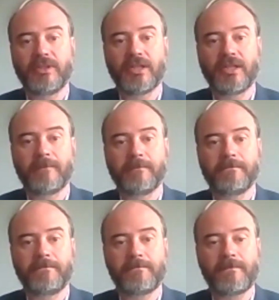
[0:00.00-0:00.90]

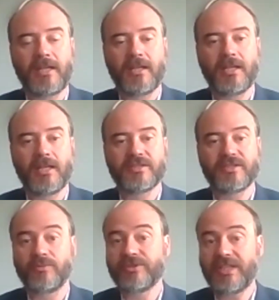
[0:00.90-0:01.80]

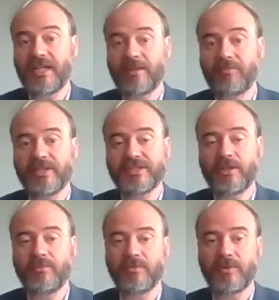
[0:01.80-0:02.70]
So we'll see how that plays
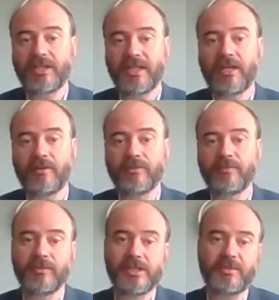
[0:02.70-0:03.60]
out. But right now, the
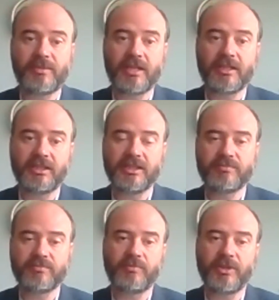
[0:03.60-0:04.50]
municipality is
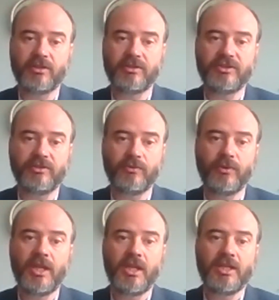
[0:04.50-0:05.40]
prepared to
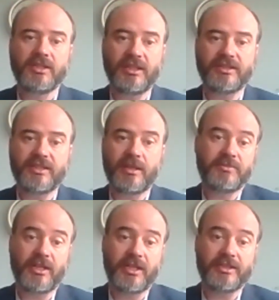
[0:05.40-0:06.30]
take
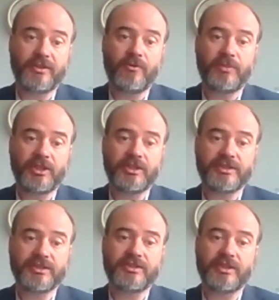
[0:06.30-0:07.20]
steps on its own
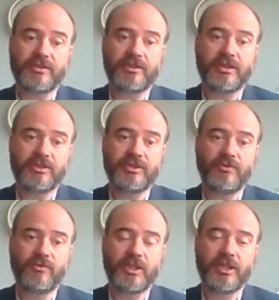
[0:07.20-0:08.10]
because it's such an
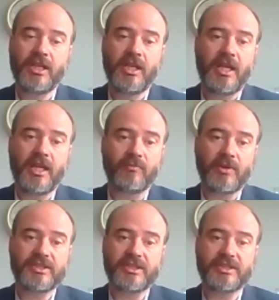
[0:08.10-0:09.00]
issue, and
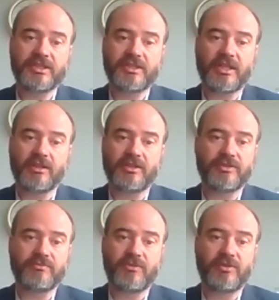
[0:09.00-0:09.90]
residents
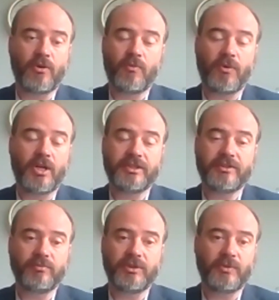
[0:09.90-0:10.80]
just don't want
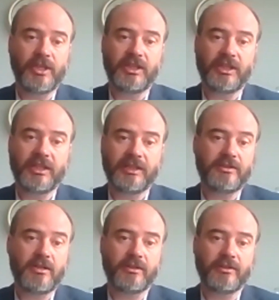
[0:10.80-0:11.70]
to be waiting any
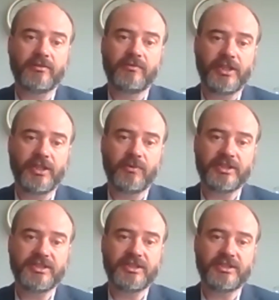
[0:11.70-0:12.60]
longer. They want
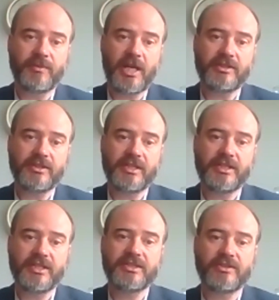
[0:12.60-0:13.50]
to see some action
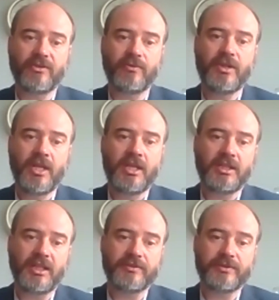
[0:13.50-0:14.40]
on this. So
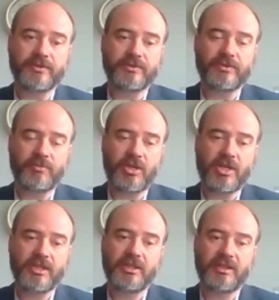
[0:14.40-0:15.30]
council has
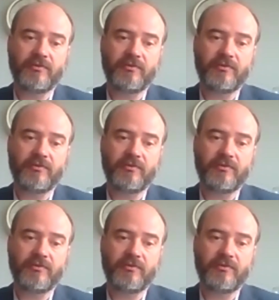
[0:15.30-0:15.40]
responded.